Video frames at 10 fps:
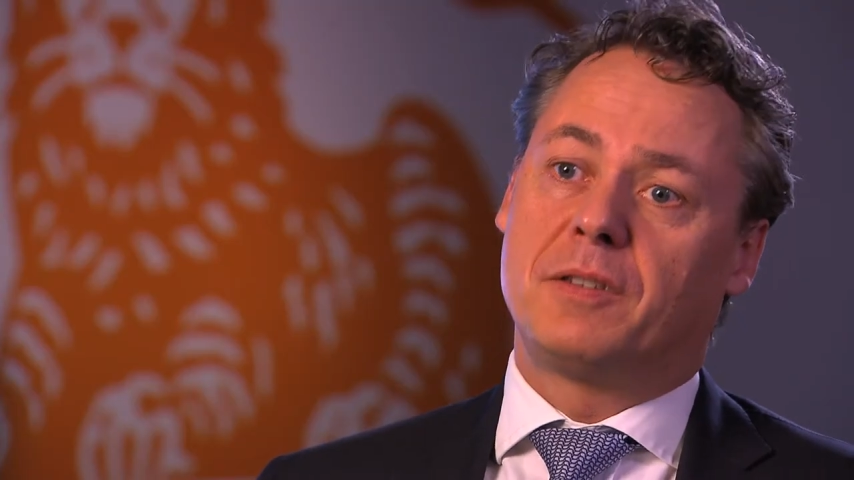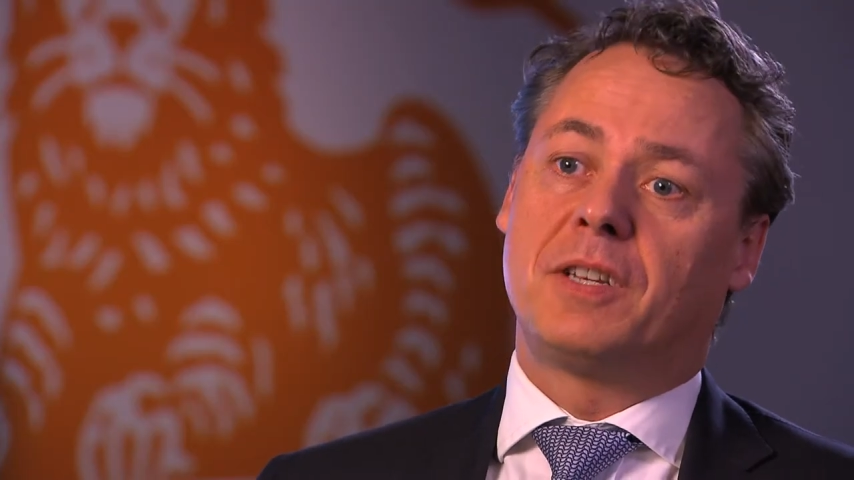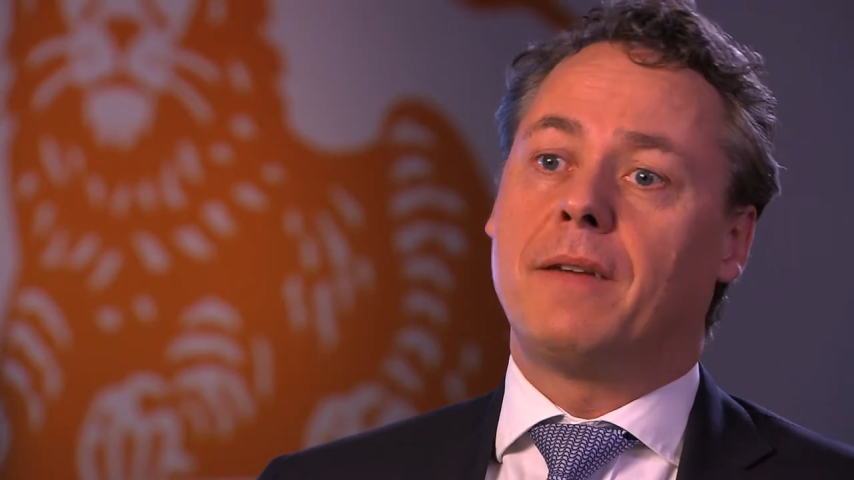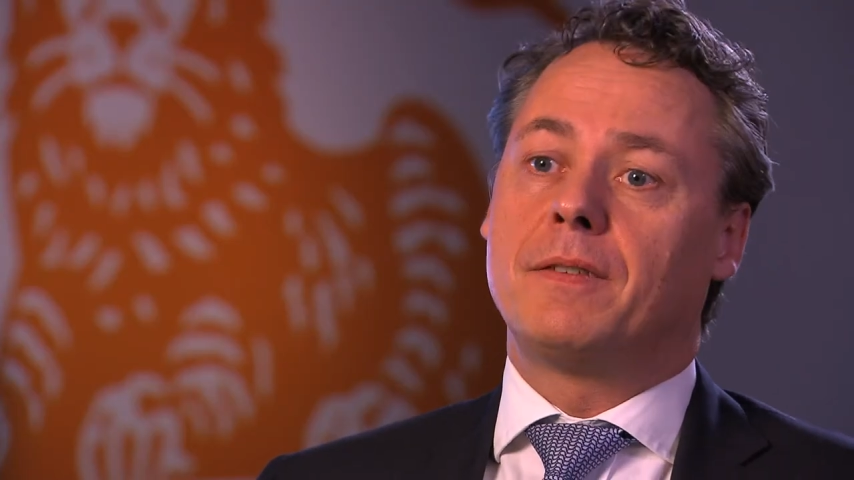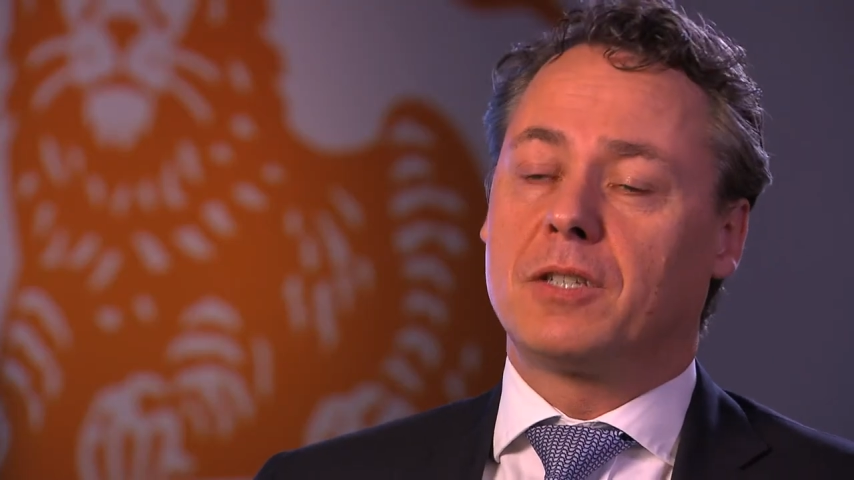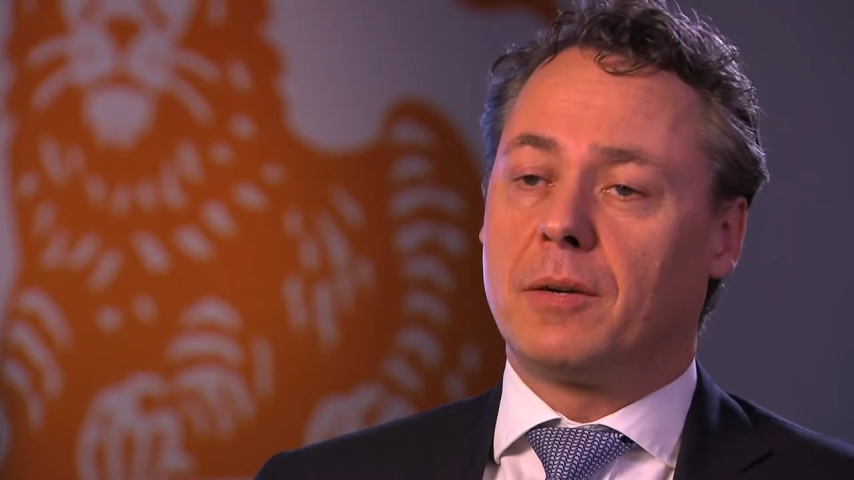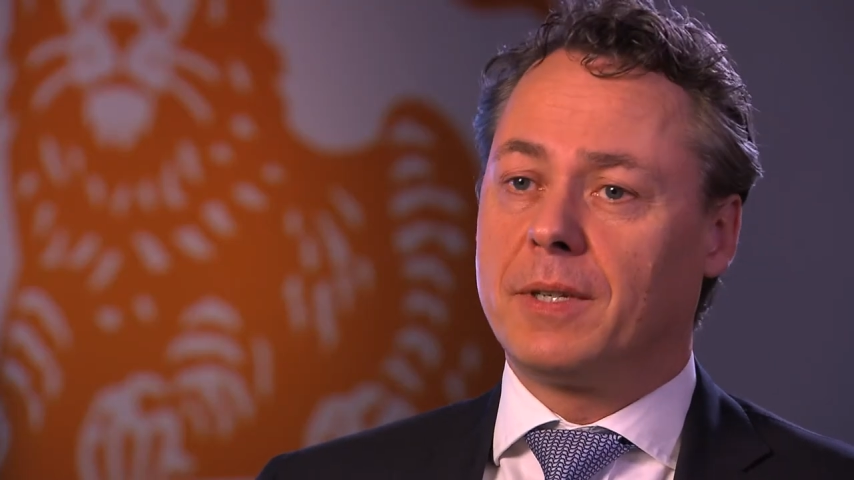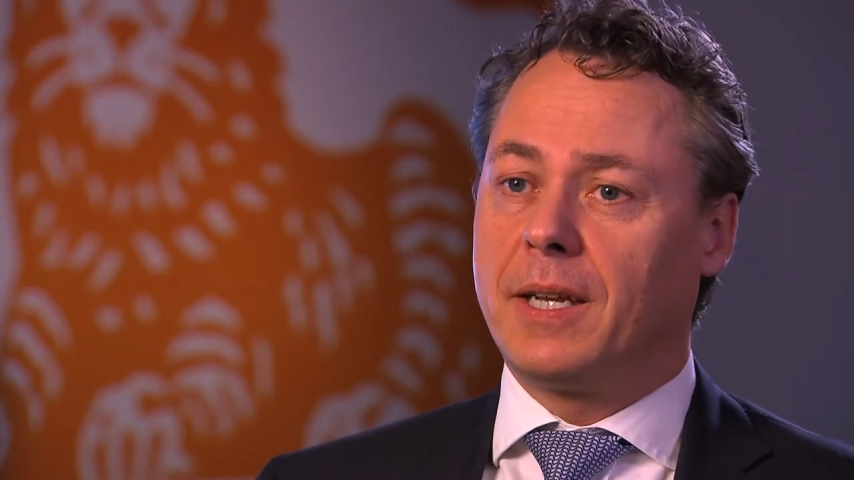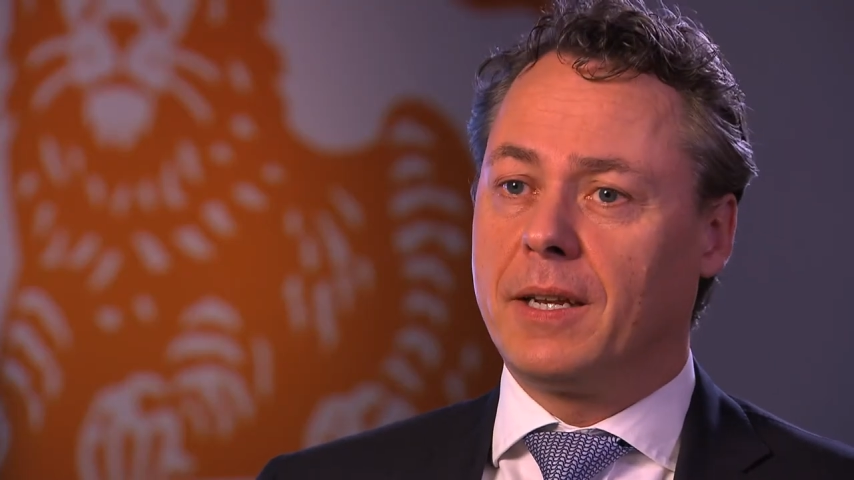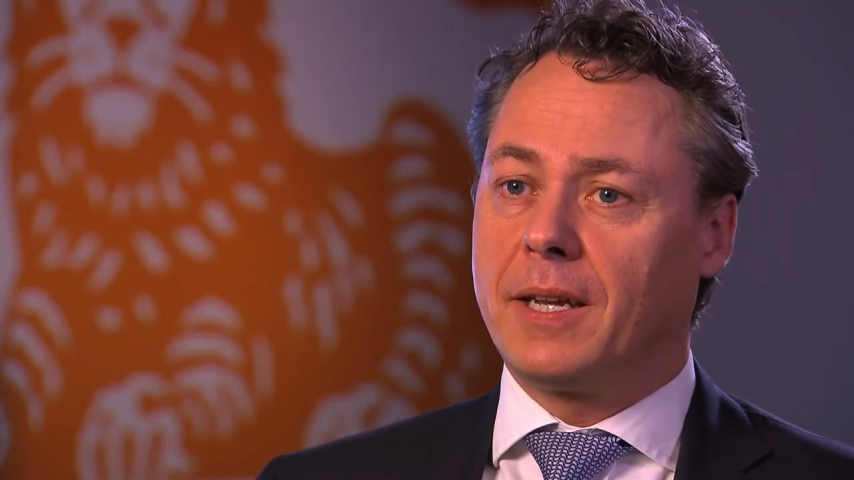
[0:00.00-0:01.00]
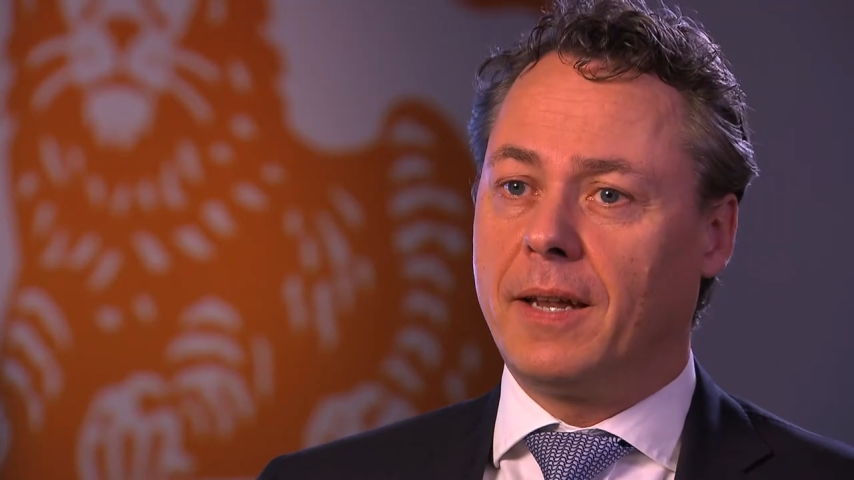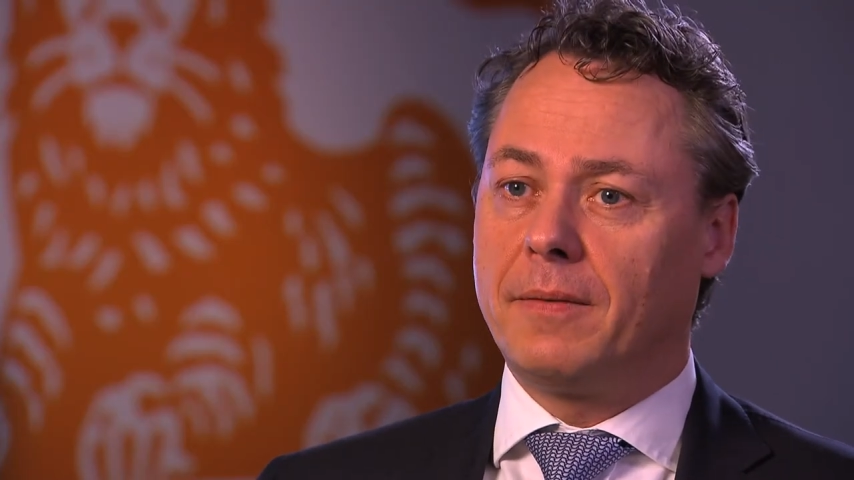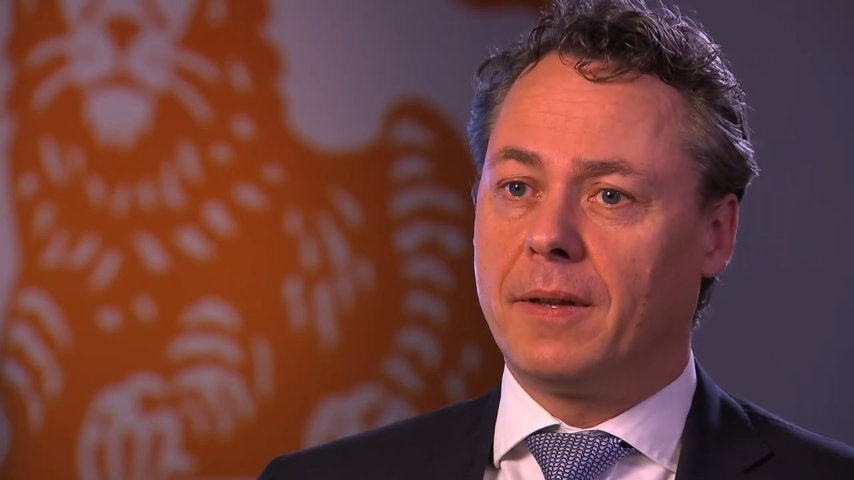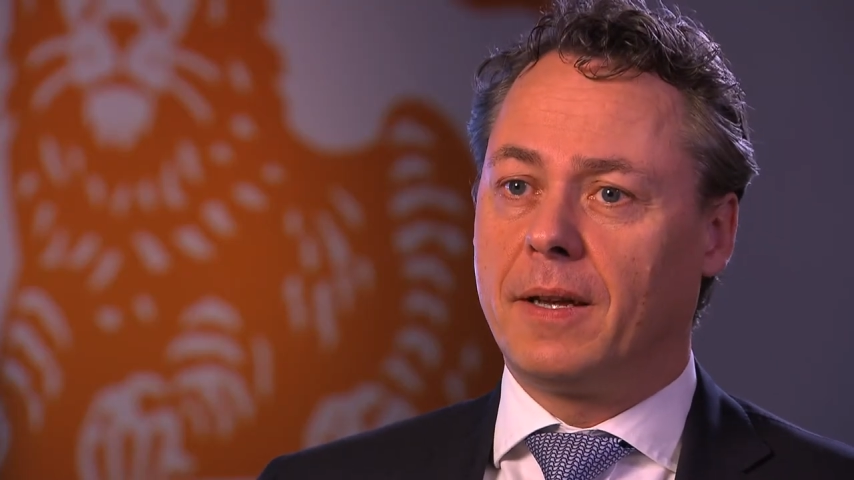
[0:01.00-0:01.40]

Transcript: savings coming in again,